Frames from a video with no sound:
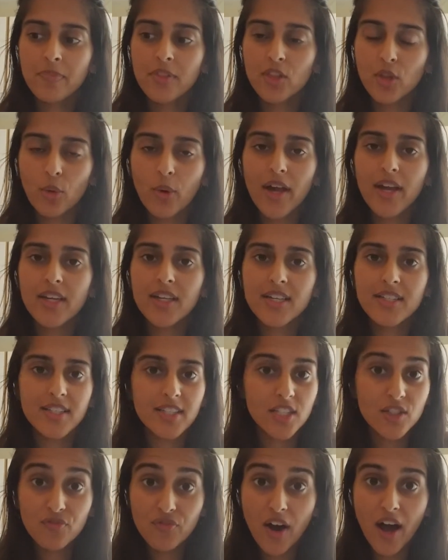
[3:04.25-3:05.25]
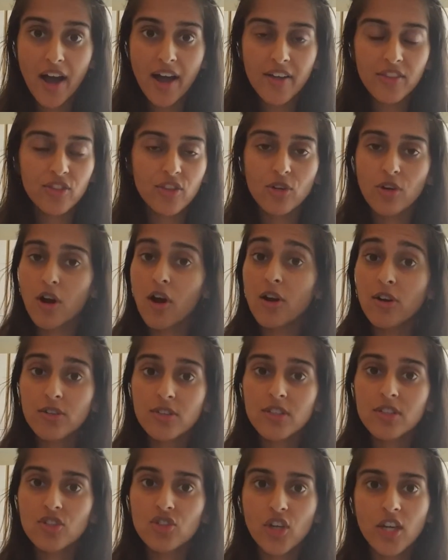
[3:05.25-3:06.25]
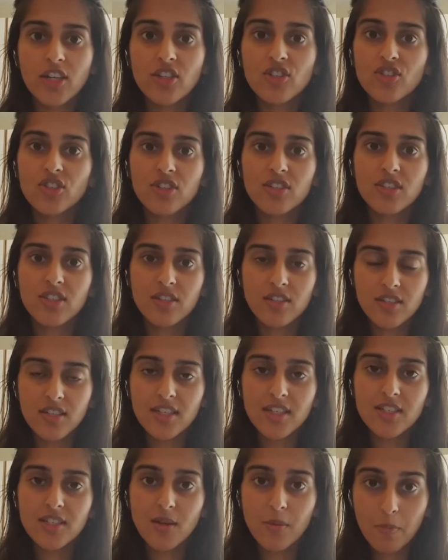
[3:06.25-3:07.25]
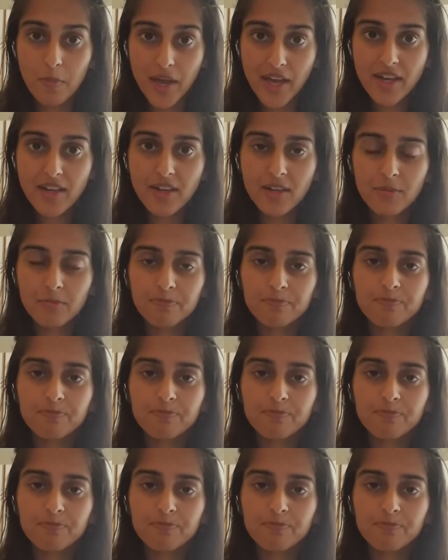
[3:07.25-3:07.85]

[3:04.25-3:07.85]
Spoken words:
The way it is fine. There aren't changes that you need to make.